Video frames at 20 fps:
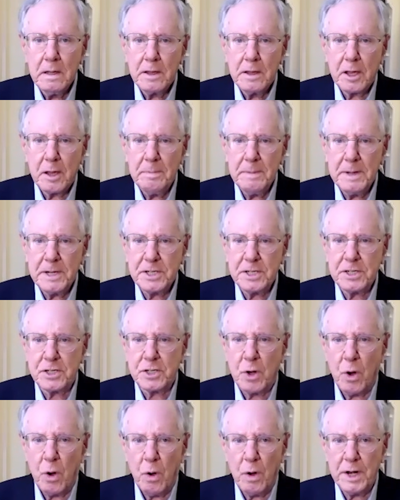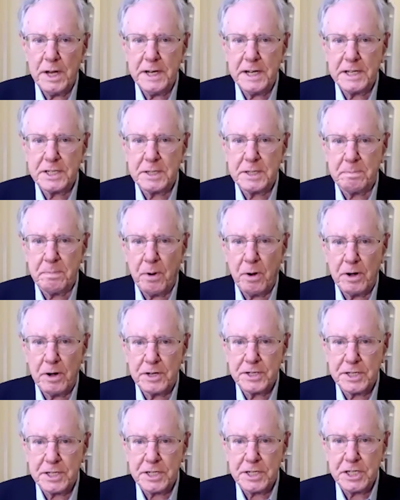The Commission's haughtiness and
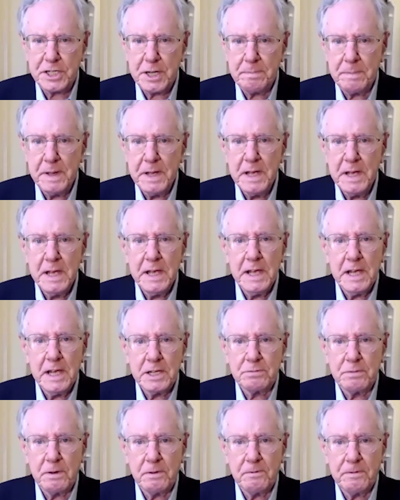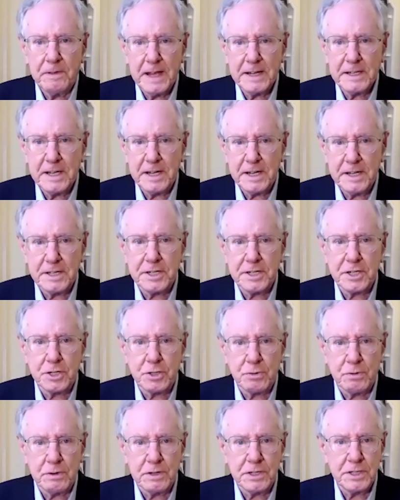partisanship is reflected in its
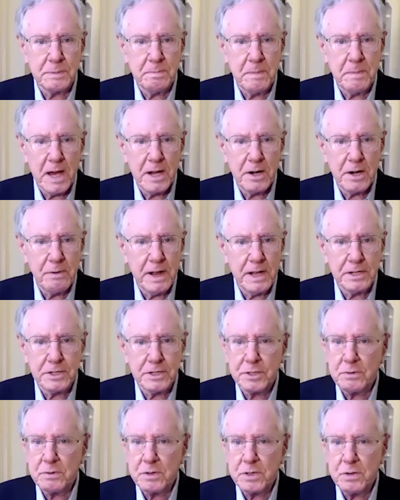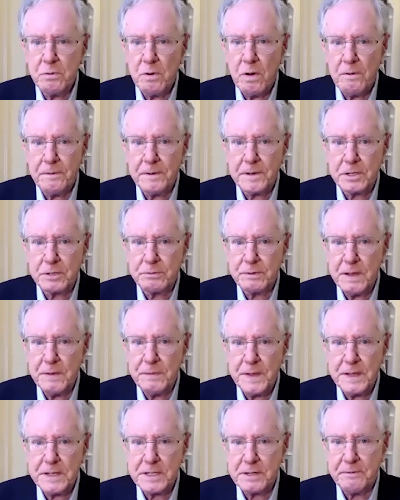choice of moderators who too often
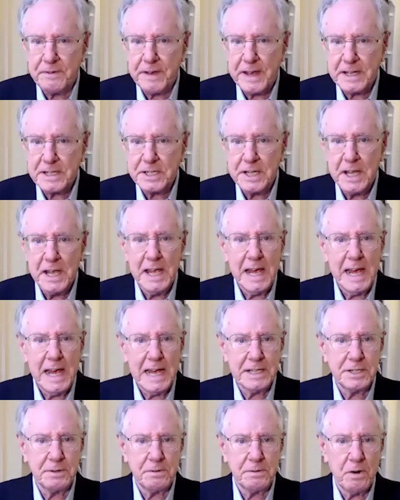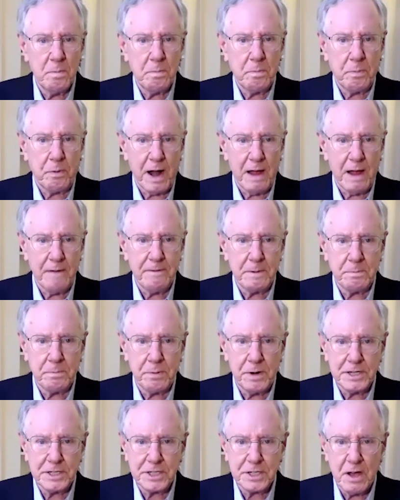treat these events as their own private
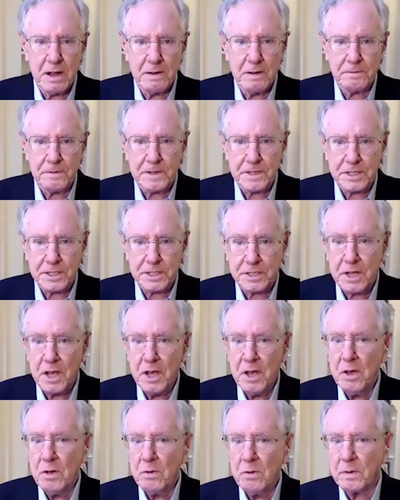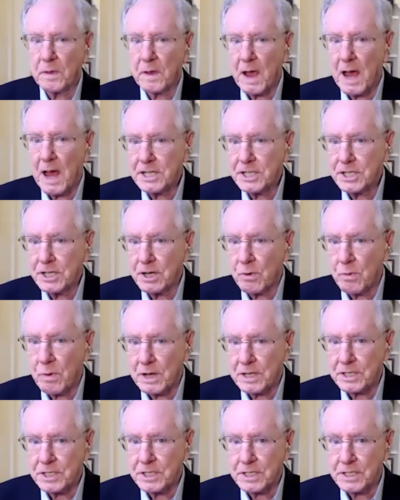press conferences with gotcha
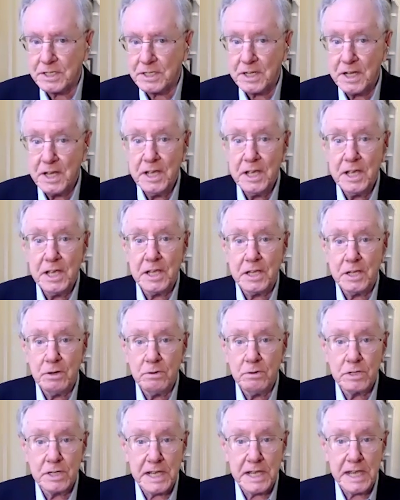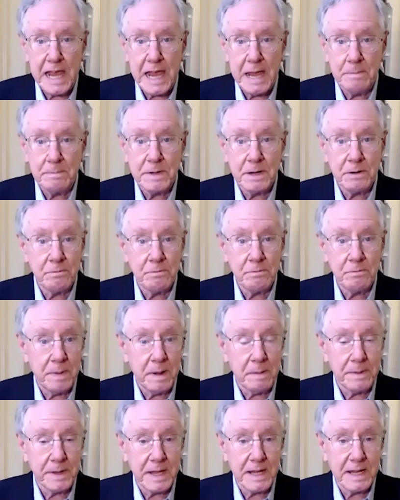questions usually aimed at
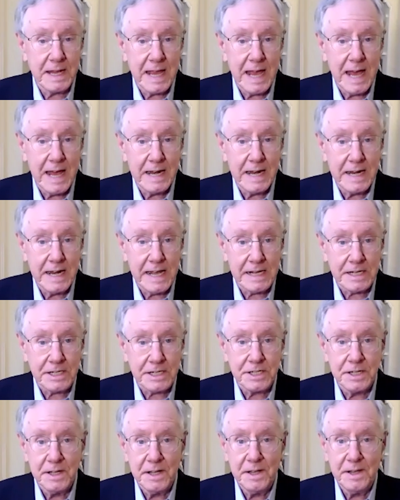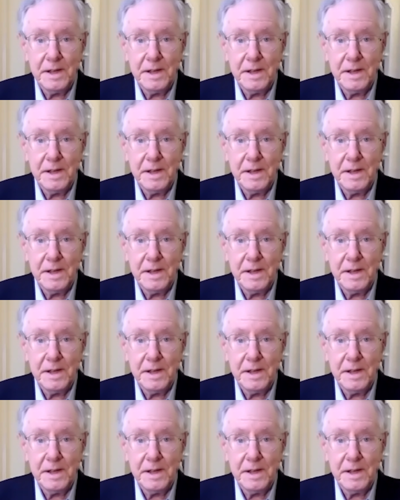Republican candidates.